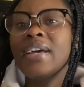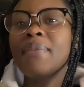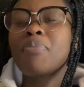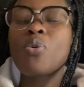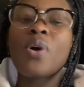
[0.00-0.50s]

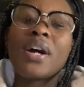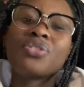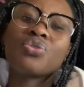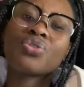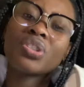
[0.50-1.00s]
poor
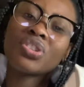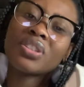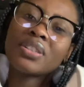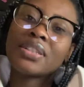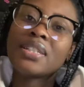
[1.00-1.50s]

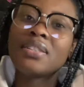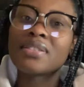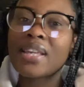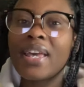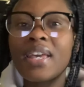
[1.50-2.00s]
nutritional
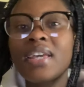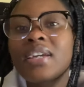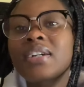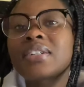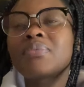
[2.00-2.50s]

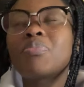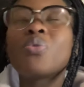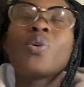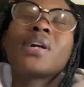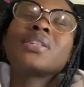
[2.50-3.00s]
intake,
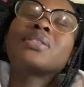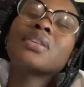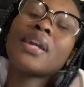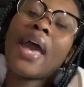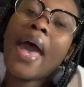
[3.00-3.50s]
poor
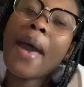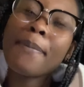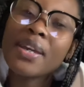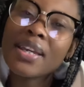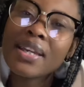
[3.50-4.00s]
eating
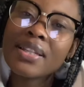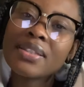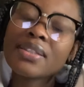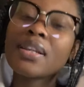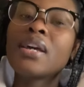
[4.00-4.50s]

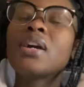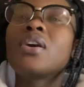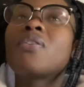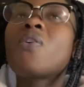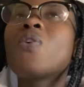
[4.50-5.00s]
habits.
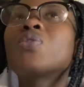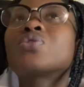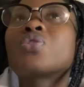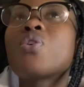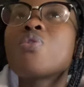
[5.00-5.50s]
All
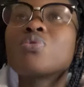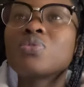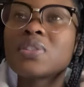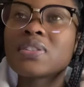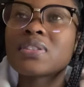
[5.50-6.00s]

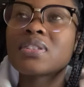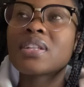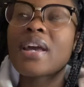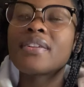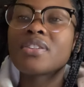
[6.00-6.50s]
those,
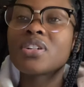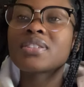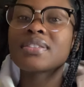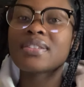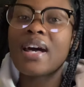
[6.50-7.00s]
they are
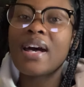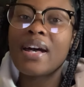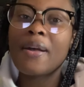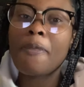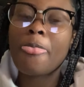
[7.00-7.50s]
not
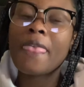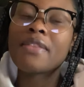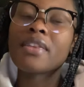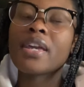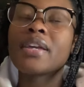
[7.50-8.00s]
nah.
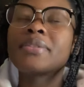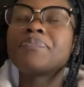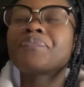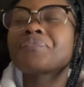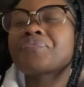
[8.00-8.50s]
And
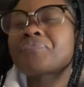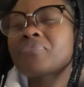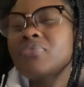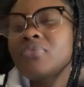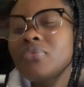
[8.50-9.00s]
then
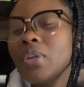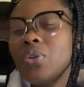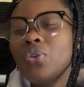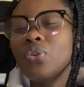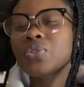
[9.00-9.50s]

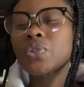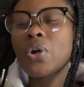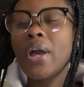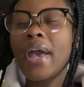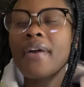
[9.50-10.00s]
you
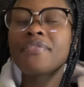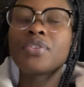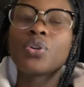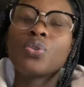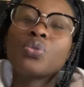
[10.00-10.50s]
also have
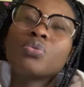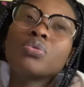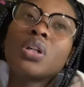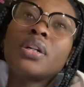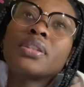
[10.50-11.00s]

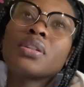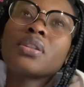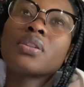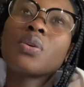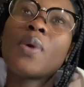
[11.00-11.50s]

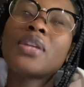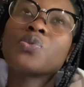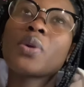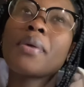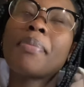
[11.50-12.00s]
the ones
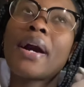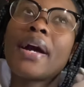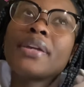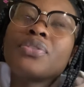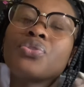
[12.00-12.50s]

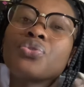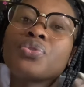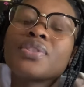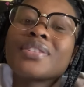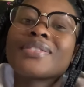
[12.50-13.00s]
whereby you're
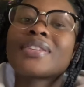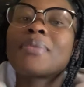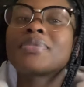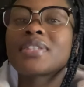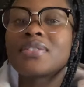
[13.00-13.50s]
using
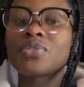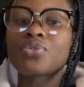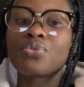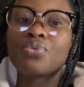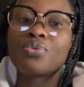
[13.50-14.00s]
substances
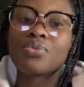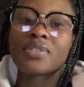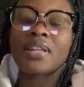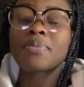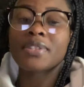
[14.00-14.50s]
to
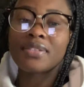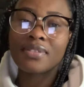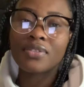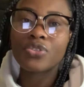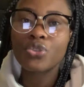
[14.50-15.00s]

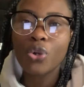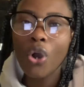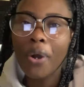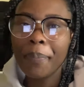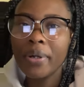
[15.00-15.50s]

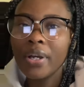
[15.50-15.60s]
cope,